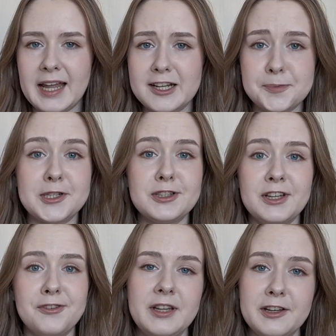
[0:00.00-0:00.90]
and
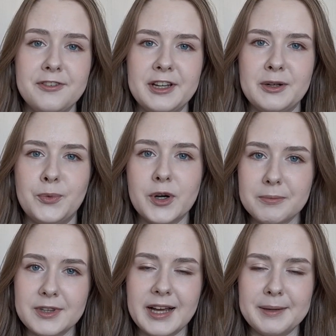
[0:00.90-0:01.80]
especially if you live in a
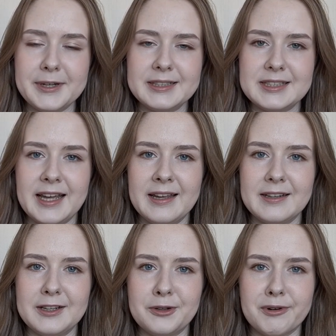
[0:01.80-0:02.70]
warm climate
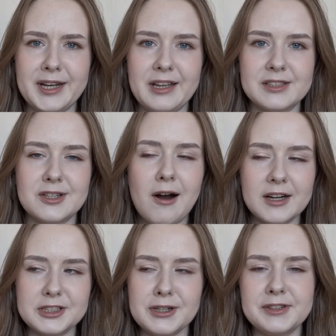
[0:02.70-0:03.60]
and it already gets
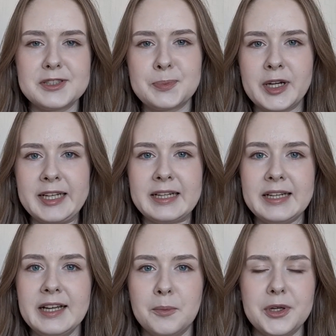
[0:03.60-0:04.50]
hot during spring,
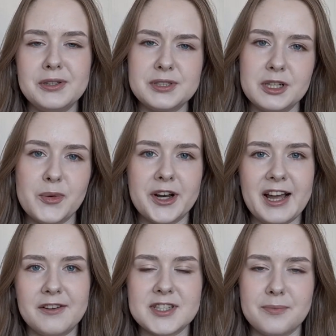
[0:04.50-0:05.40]
but you still want to
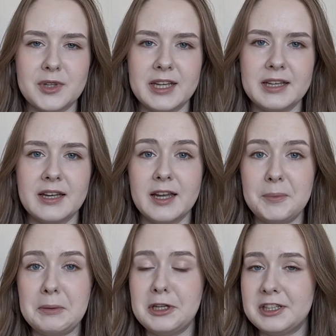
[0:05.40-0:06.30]
have something
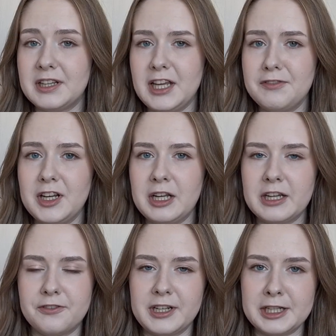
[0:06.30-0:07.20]
maybe in the evening
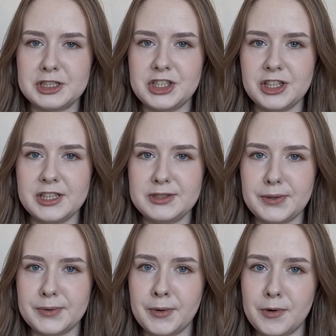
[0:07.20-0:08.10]
if it gets chilly to
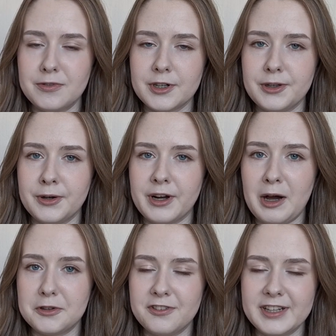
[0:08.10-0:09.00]
throw over your
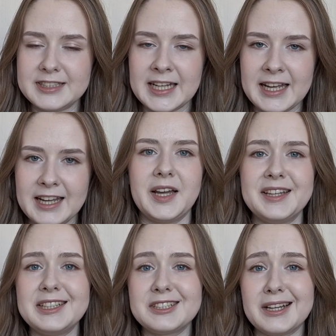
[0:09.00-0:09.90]
outfit.
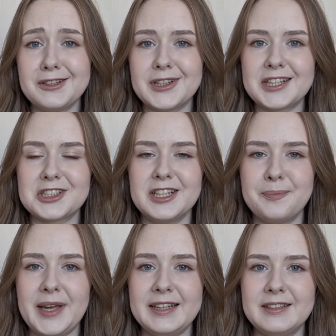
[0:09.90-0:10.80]
And the designer actually
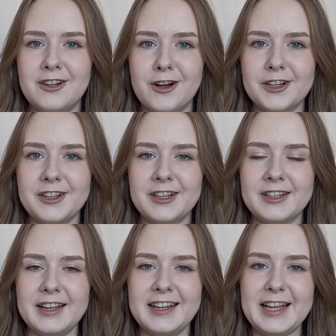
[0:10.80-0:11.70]
made the
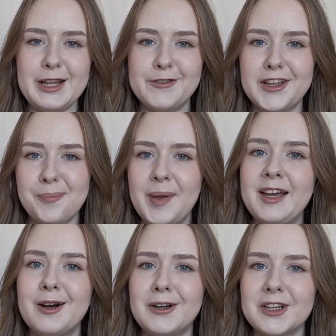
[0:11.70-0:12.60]
cardigan in a lovely
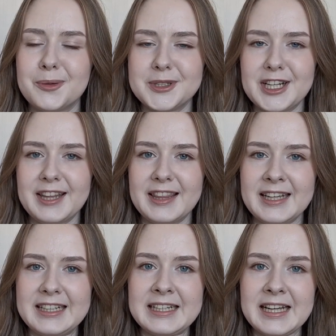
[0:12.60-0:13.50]
pink color, which I
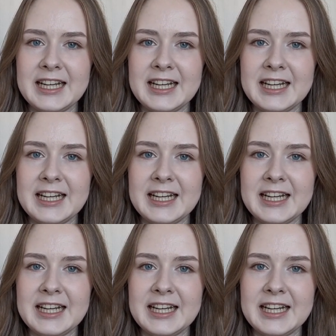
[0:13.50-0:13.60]
think